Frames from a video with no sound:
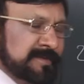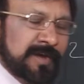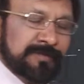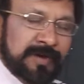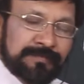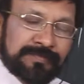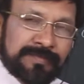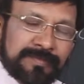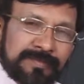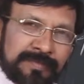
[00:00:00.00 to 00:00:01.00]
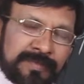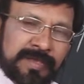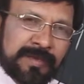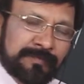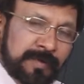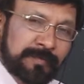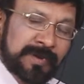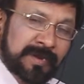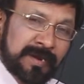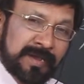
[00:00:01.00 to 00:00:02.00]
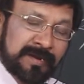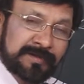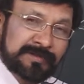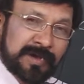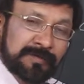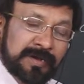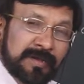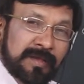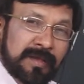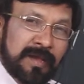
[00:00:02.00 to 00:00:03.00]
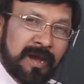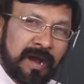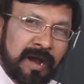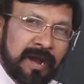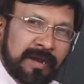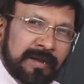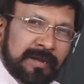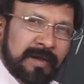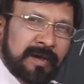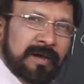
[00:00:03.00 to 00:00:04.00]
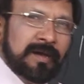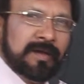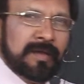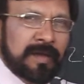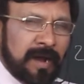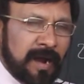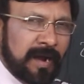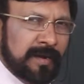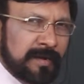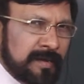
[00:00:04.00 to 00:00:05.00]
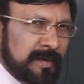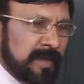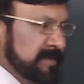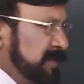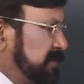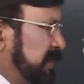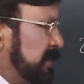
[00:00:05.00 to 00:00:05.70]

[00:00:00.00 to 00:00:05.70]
Java. Everybody liked Java, and as on the